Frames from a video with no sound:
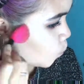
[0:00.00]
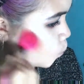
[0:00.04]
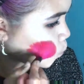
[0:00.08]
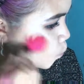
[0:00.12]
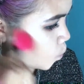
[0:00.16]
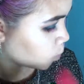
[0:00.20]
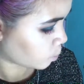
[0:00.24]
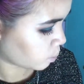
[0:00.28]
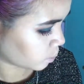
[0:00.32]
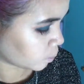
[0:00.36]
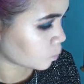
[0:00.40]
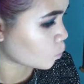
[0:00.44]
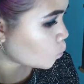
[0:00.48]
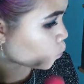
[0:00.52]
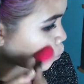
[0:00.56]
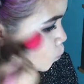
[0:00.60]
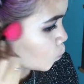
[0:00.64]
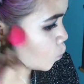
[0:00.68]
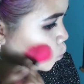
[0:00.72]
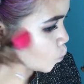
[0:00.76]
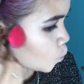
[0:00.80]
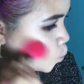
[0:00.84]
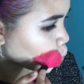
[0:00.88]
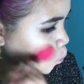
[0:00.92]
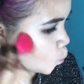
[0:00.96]
to
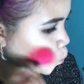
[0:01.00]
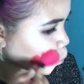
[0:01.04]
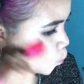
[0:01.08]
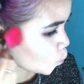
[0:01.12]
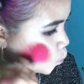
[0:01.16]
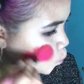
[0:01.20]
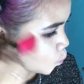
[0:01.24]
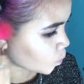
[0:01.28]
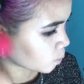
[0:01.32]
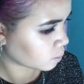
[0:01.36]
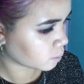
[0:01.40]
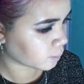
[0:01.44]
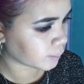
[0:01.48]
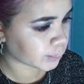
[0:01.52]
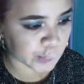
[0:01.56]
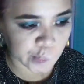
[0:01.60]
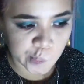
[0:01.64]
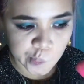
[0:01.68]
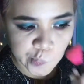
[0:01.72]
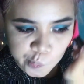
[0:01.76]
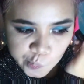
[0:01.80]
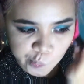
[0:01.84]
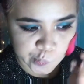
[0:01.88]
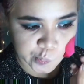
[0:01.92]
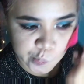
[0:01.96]
give warmth
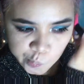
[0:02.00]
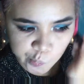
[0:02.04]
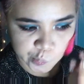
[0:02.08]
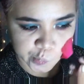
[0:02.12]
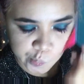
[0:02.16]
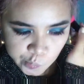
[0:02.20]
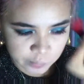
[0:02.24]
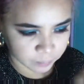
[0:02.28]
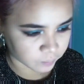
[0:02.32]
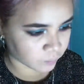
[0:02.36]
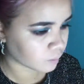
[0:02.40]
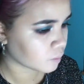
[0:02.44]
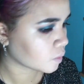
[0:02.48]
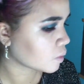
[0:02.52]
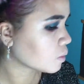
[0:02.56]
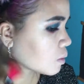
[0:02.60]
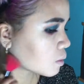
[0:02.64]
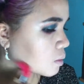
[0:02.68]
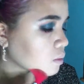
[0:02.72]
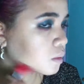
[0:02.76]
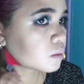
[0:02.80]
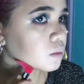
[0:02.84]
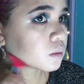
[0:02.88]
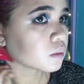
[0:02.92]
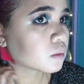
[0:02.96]
to
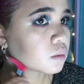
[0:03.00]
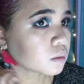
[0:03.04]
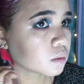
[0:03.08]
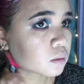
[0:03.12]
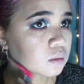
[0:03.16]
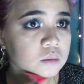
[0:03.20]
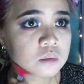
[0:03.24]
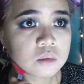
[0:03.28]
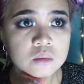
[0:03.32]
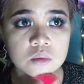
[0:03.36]
the